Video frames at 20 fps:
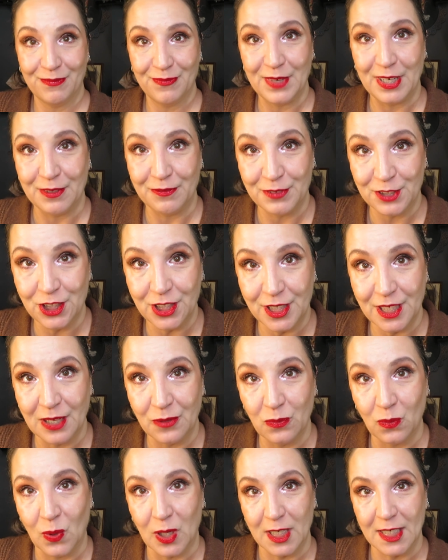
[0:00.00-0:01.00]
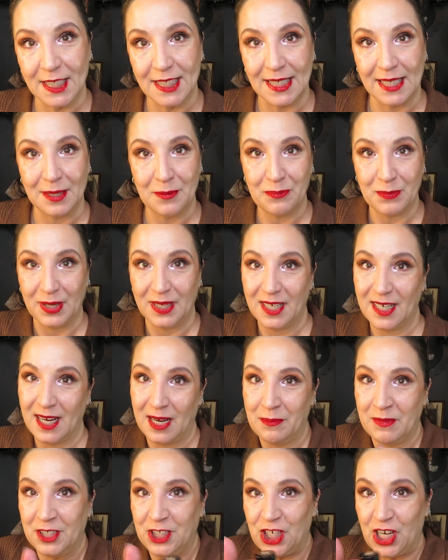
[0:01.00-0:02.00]
if she had wanted it, but
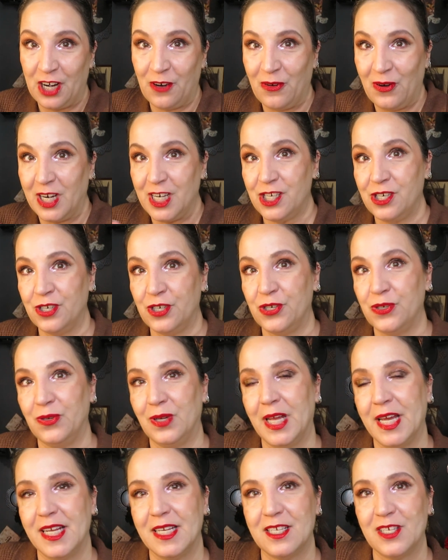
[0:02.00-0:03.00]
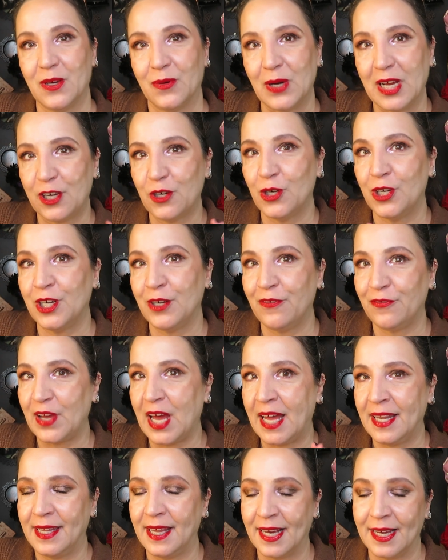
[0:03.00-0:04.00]
I'm a generation too late, so I couldn't have
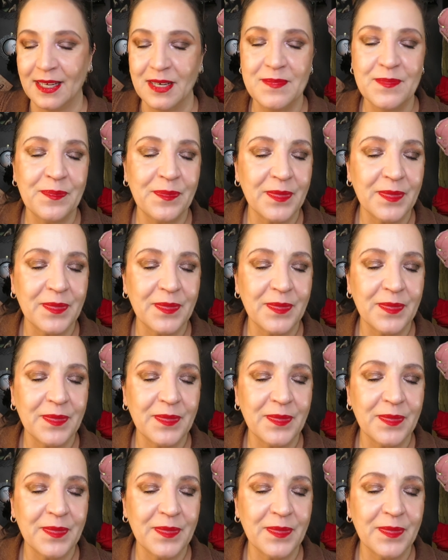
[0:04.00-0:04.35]
had that.